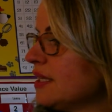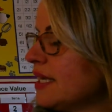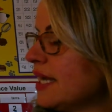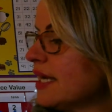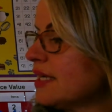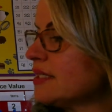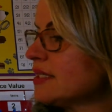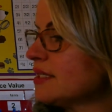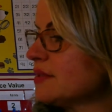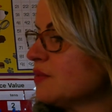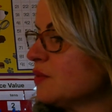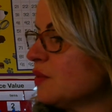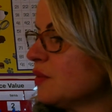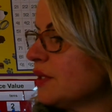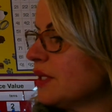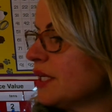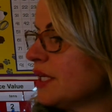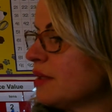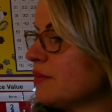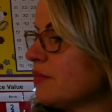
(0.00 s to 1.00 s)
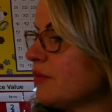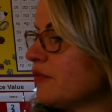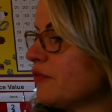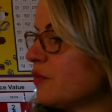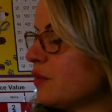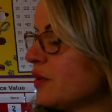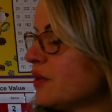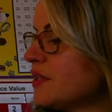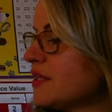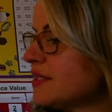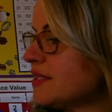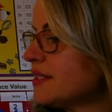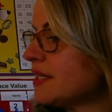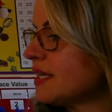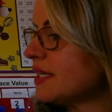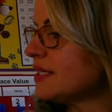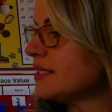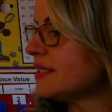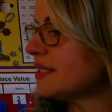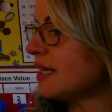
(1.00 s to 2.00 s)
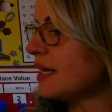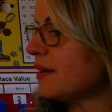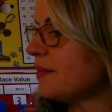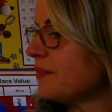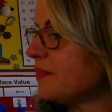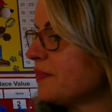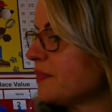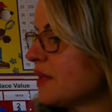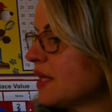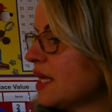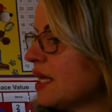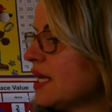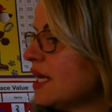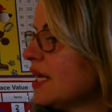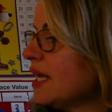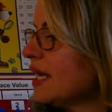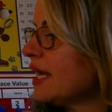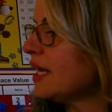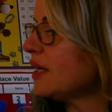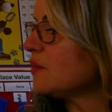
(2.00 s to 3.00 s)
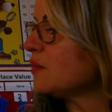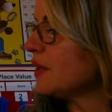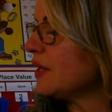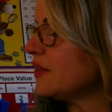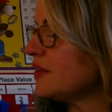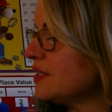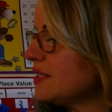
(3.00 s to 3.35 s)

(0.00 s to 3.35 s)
next morning before the sun is up and when the